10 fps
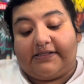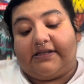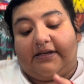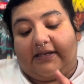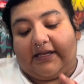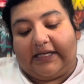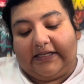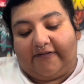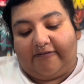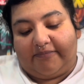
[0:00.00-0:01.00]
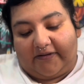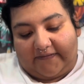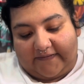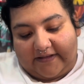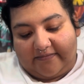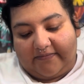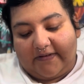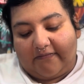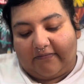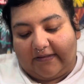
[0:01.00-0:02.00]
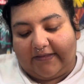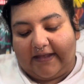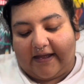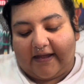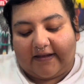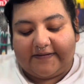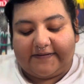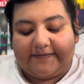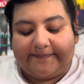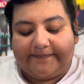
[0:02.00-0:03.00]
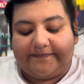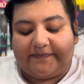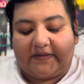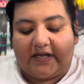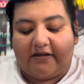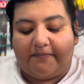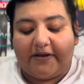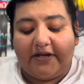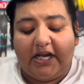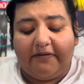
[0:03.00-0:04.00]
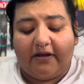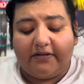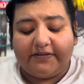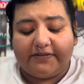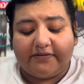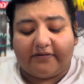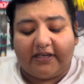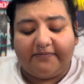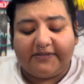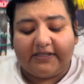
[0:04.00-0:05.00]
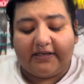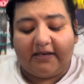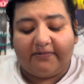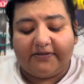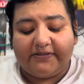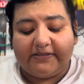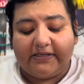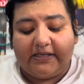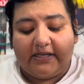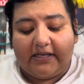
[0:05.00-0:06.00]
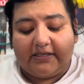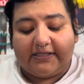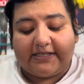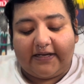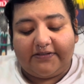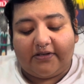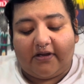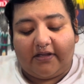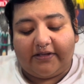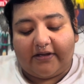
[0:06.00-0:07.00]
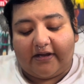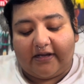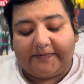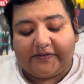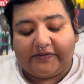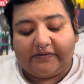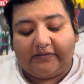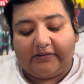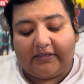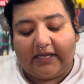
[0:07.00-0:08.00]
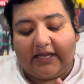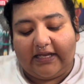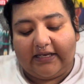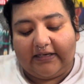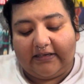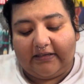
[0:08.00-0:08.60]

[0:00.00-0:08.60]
unalive both of them with the axe. Upon hearing all the screams, the neighbors decided to call the cops. And